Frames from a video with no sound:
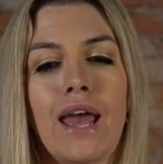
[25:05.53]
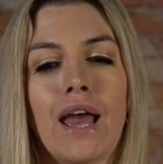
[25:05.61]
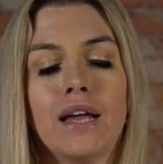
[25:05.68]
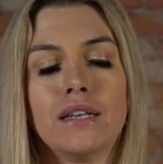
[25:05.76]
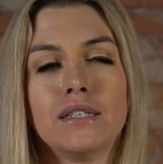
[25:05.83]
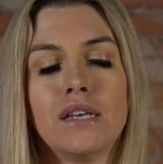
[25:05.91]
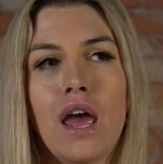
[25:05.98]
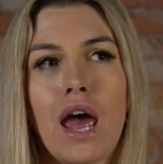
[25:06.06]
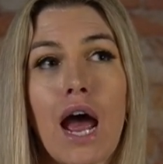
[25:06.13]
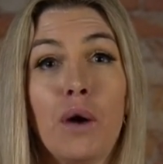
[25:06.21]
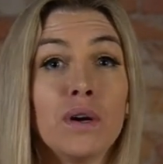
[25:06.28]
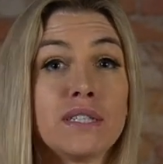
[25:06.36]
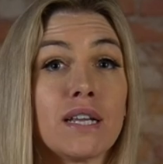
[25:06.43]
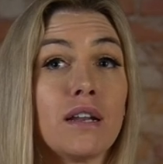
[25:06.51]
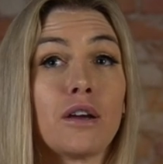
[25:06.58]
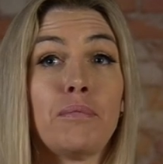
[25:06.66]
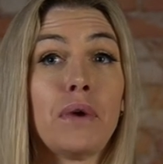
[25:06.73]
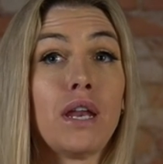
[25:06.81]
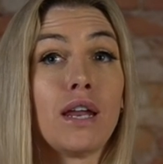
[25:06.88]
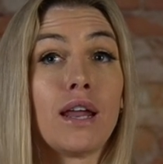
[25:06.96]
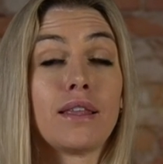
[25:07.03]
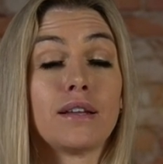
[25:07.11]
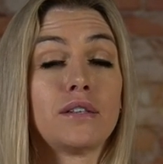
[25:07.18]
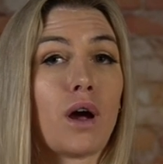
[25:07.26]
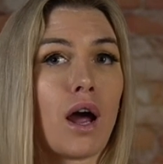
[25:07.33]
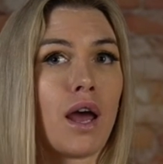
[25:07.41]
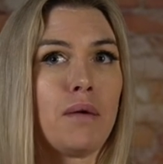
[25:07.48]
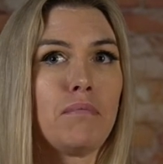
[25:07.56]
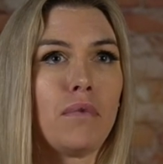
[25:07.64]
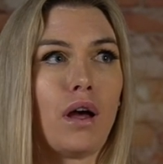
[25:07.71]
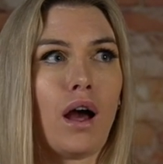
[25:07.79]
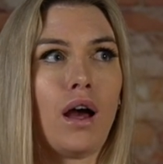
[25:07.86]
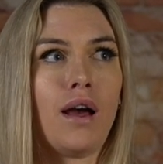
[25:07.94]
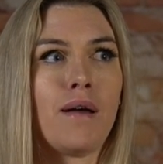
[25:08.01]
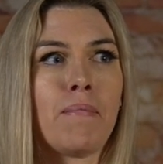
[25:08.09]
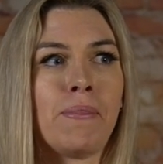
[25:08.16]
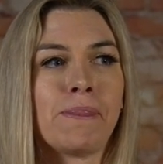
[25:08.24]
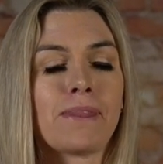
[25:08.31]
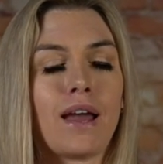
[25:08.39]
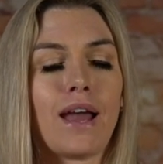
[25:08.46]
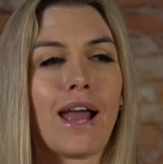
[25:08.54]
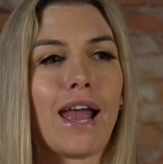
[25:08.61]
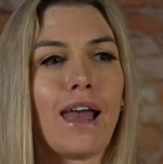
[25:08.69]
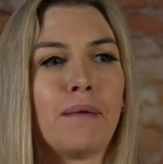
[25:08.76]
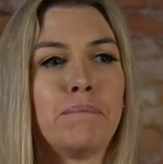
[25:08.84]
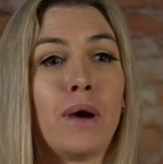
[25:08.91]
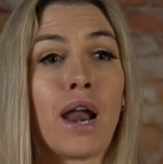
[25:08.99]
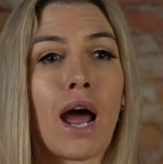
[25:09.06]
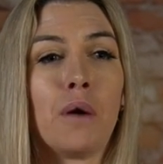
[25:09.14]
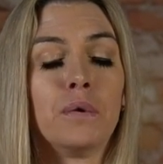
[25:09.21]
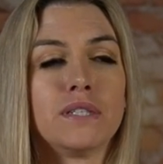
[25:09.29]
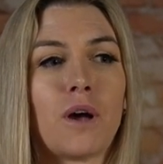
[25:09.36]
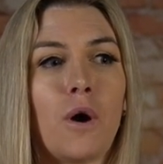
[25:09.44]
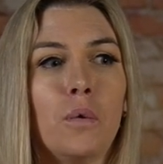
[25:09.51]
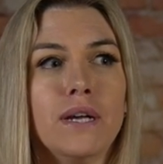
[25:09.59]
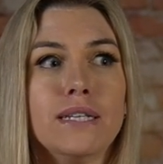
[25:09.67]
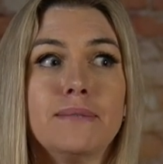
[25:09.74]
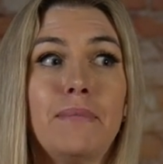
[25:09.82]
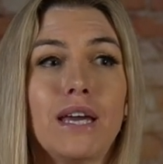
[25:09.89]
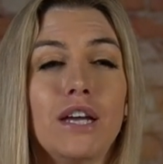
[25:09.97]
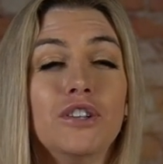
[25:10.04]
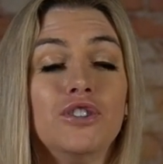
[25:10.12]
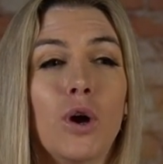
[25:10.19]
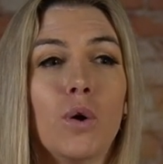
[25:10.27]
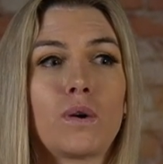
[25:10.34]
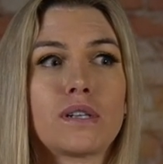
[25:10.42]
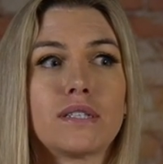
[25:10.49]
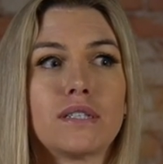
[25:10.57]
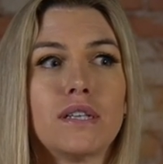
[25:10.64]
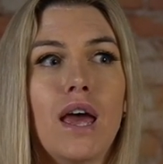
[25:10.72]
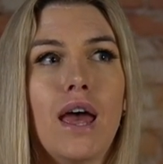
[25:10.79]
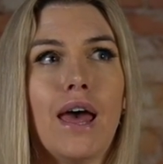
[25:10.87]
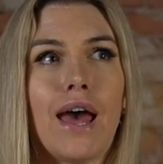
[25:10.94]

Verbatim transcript: And I wasn't a comedian at the time, um, but I was always making jokes.